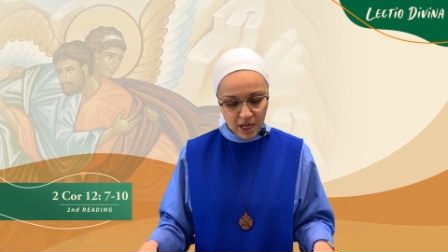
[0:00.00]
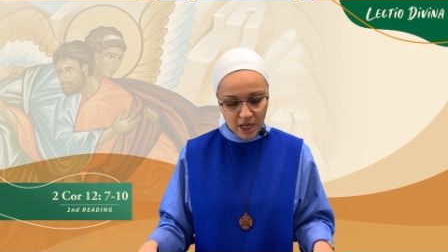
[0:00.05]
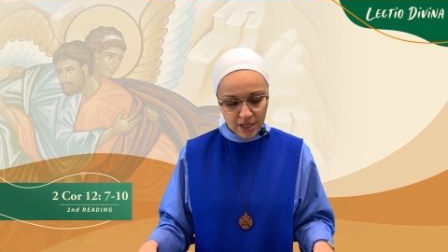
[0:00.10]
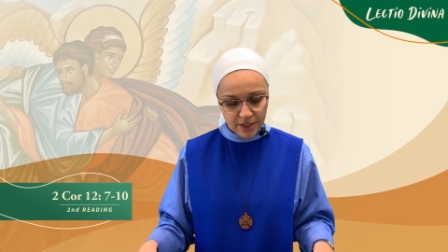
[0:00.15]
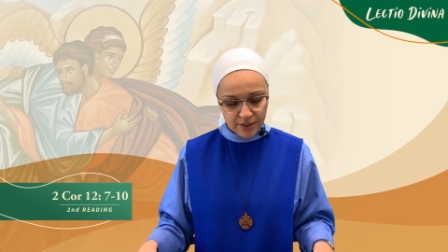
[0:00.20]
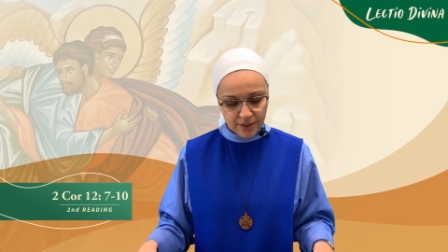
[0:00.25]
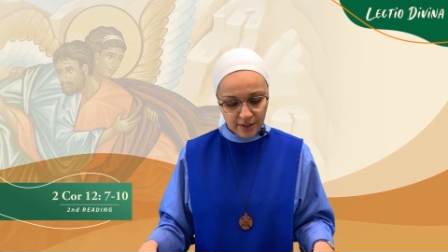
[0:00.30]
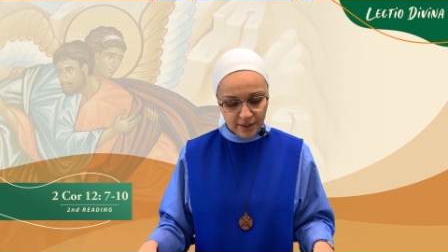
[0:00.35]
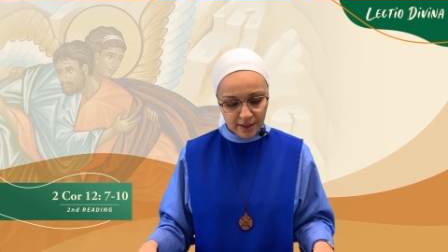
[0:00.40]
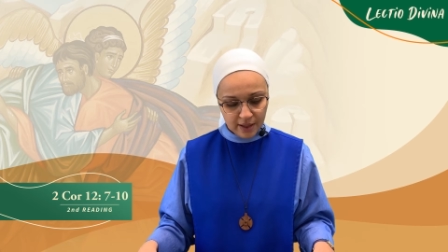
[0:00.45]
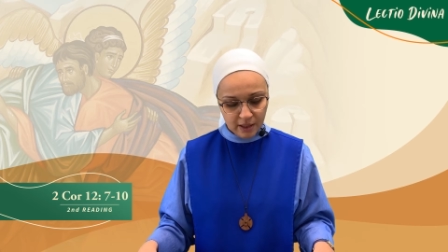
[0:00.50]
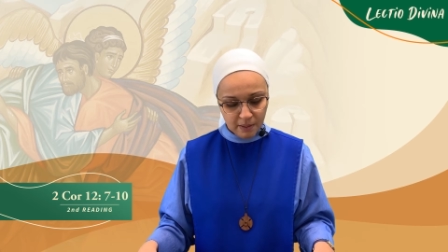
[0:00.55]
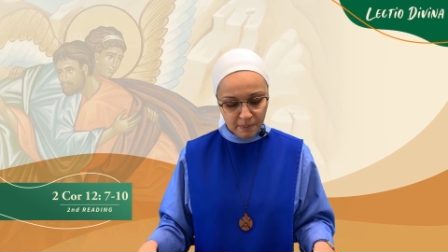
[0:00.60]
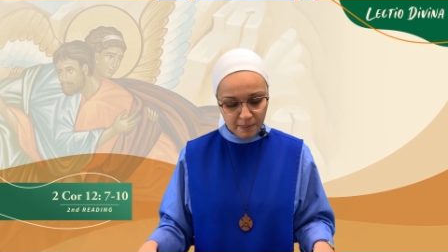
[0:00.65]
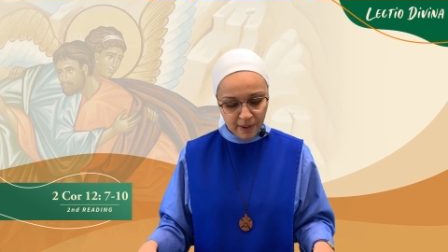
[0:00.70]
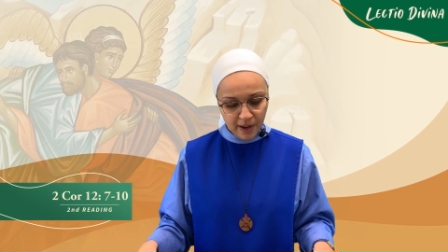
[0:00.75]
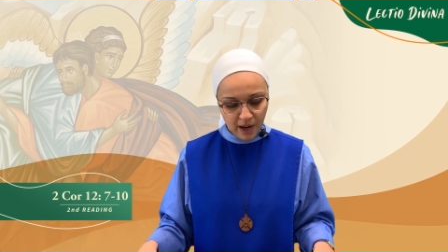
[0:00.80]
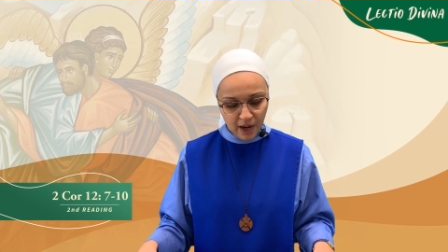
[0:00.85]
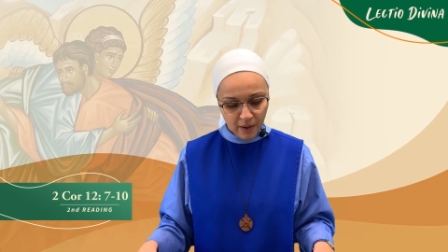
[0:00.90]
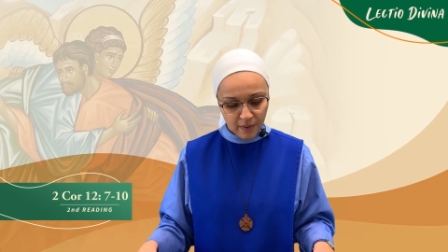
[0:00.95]
so that the
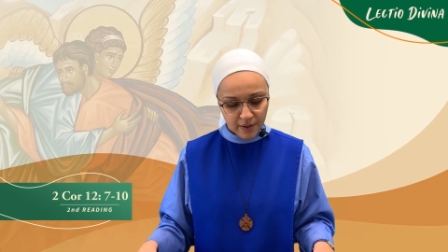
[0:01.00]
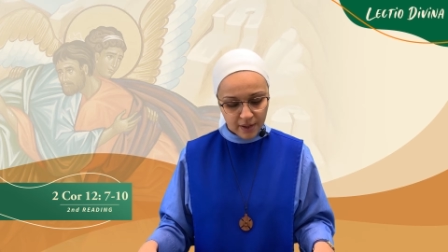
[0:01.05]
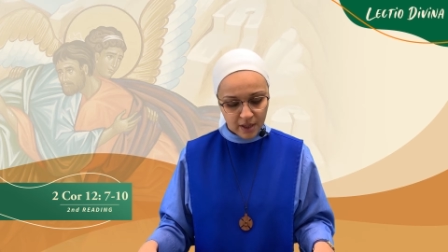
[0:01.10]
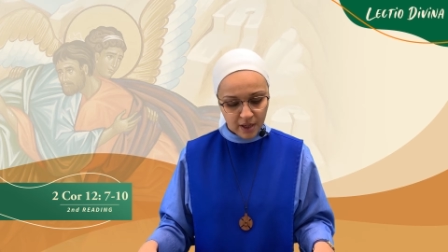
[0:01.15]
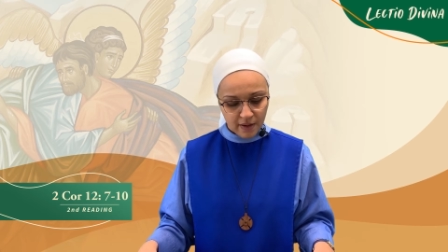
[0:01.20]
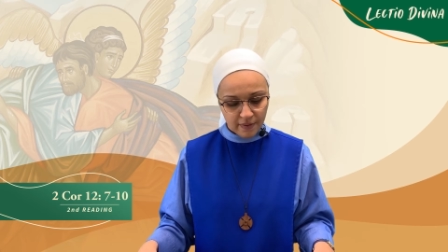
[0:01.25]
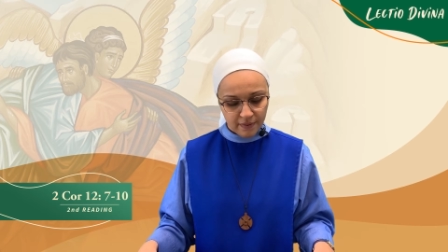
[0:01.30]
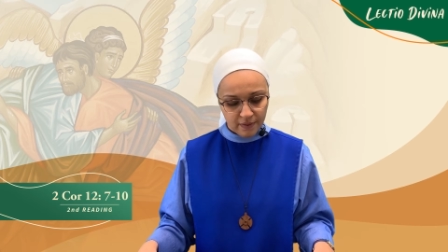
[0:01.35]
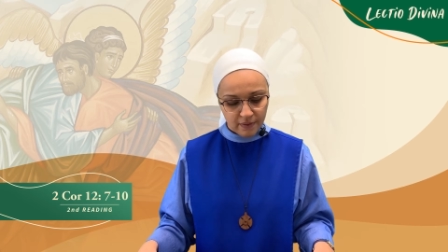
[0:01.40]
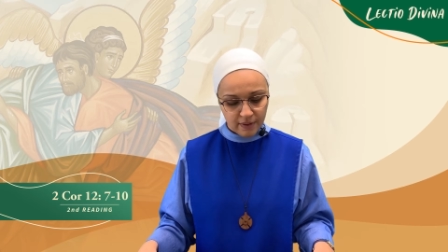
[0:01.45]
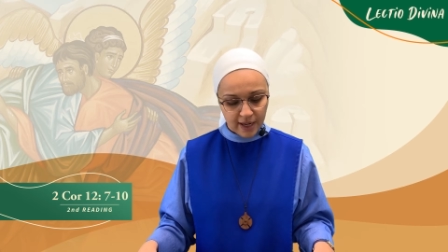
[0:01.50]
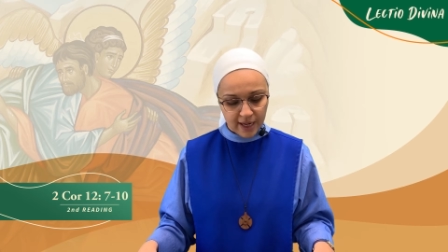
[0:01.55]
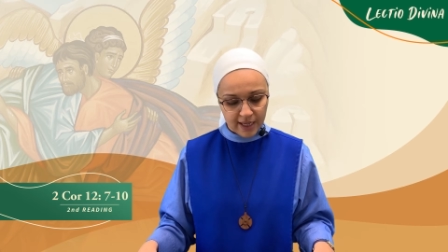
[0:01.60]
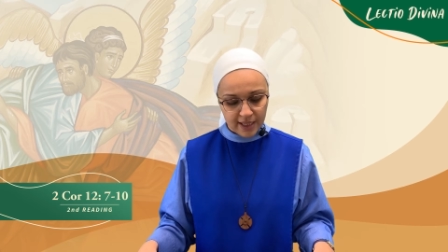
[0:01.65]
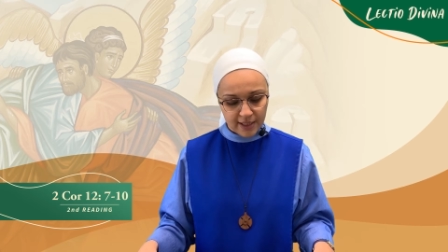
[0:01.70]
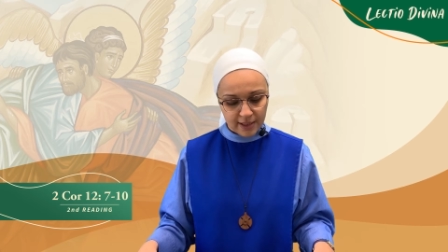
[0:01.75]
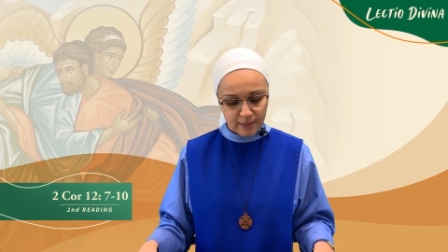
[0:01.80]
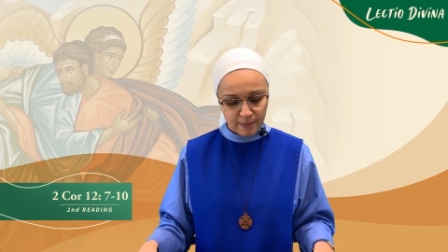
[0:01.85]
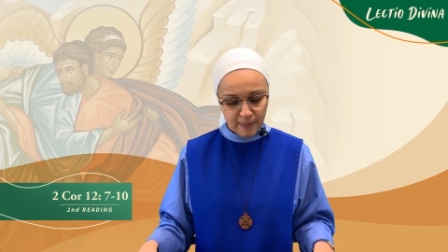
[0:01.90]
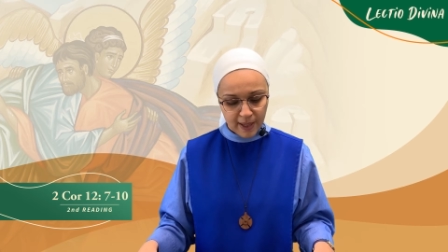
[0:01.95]
power of
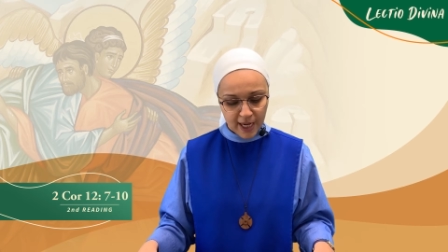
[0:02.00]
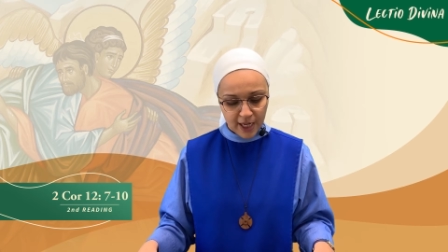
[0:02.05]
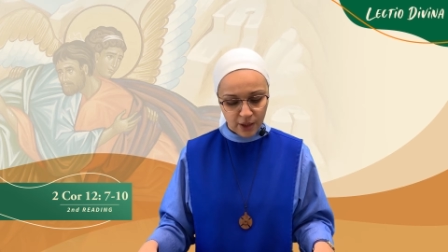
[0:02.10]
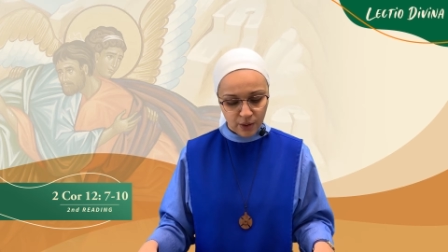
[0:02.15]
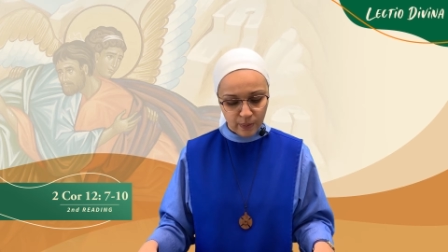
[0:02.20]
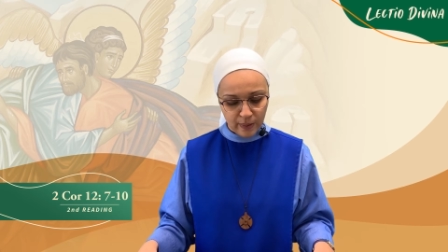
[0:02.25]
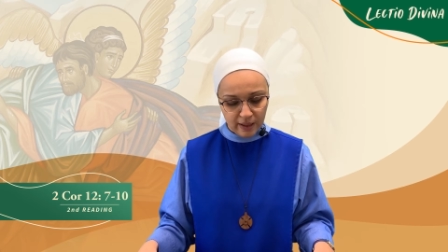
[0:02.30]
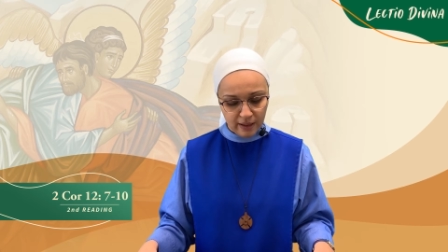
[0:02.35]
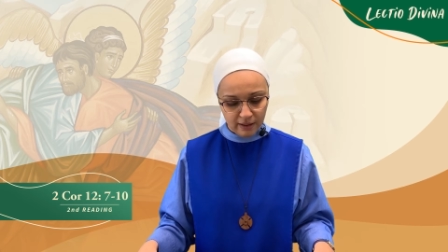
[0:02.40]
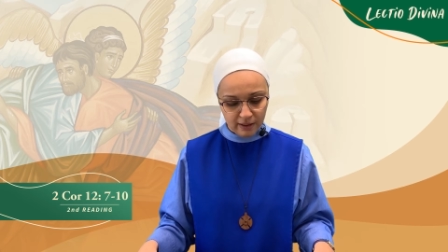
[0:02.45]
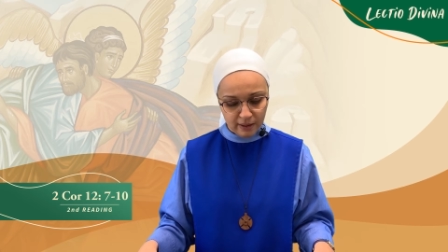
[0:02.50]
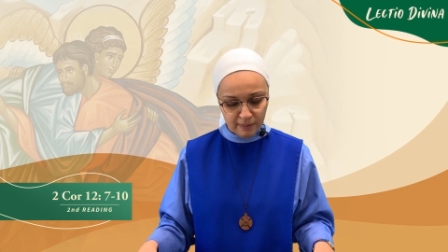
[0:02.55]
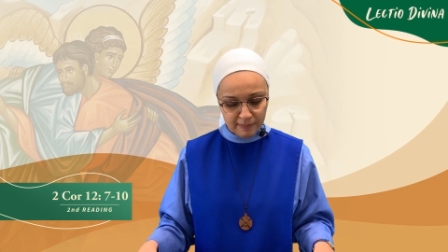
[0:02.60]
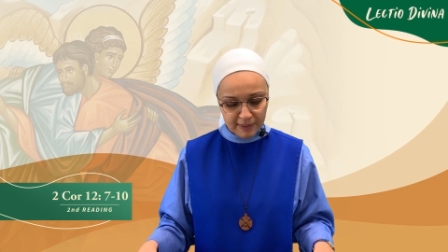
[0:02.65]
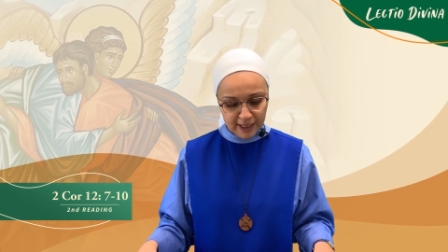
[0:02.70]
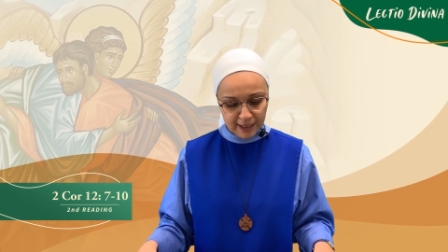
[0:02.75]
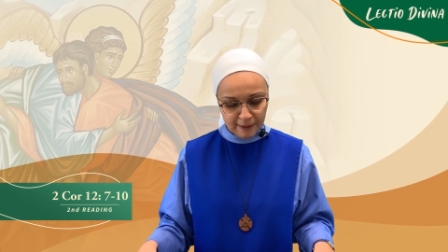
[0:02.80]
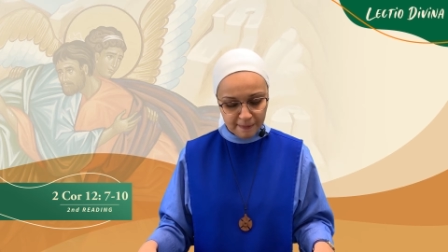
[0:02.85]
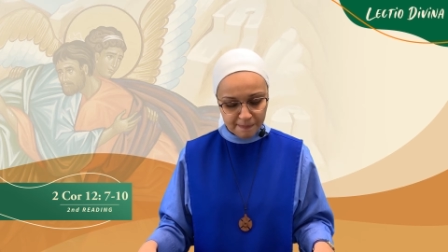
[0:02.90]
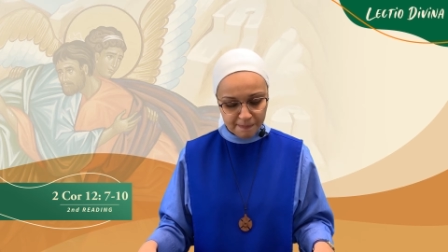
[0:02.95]
Christ may dwell in
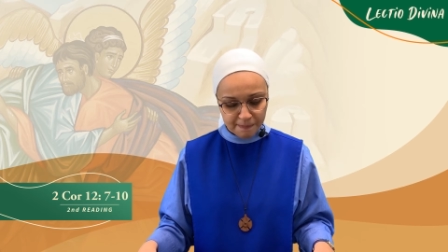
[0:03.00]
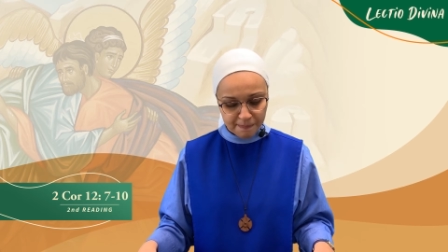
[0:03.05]
me.